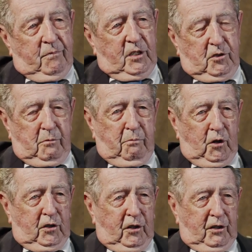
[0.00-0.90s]
There's a
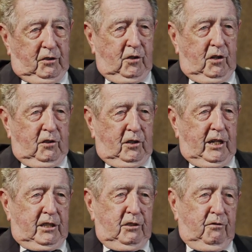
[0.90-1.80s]
book on it called The
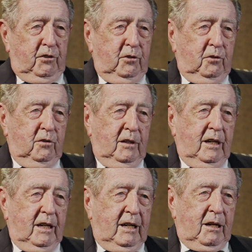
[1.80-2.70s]
Lucky Few.
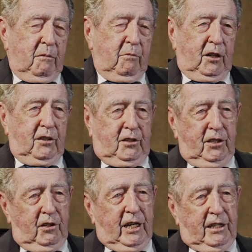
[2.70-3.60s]
But
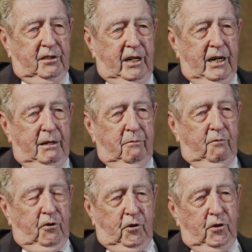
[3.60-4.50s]
until that time,
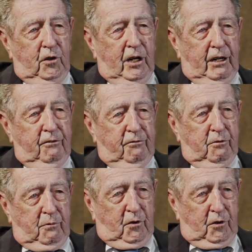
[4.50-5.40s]
for her life,
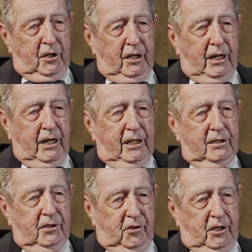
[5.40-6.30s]
from
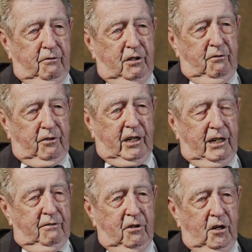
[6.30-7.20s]
39 to
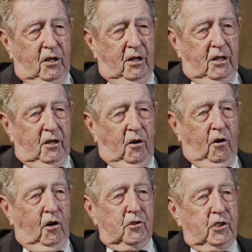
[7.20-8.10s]
75,
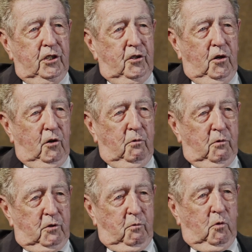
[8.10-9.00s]
all she had known
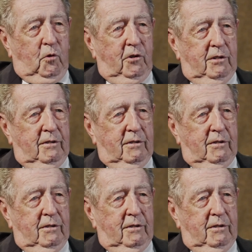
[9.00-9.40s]
was war.